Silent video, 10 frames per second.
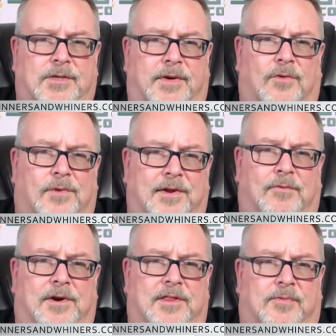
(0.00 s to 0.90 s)
So we got
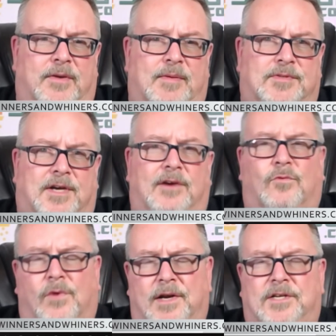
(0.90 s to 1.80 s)
1-1 on the premium side,
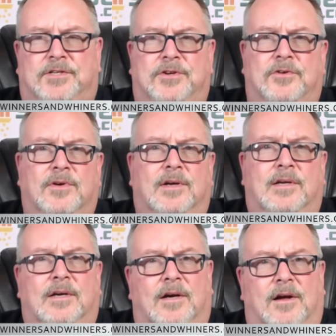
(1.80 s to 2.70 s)
1-2
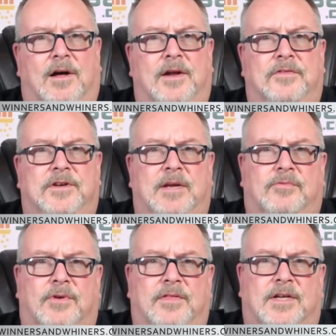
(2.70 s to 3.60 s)
on the
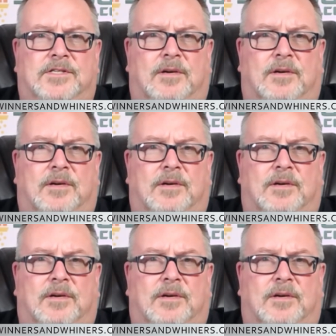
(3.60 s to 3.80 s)
Deep-3. That